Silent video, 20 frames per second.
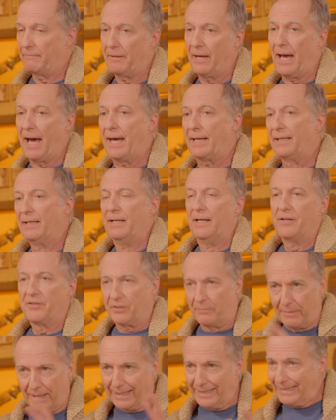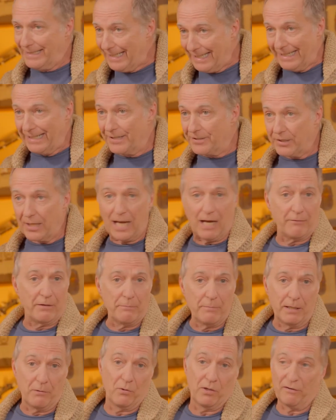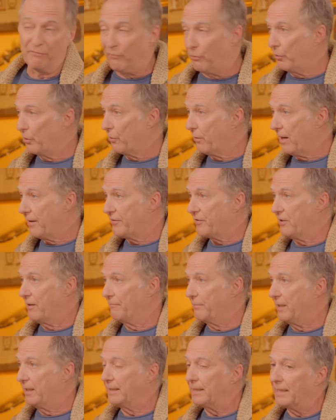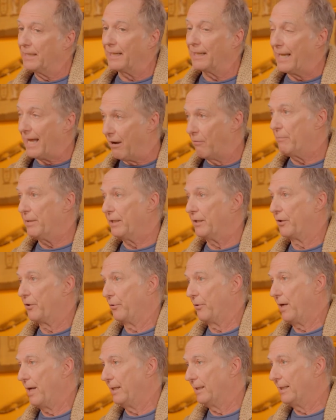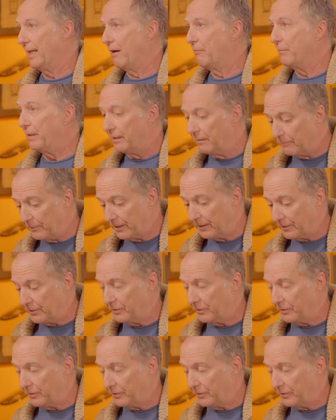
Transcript: Pat, some ideas of how he might want to photograph something, then allow me to create, allow me to be a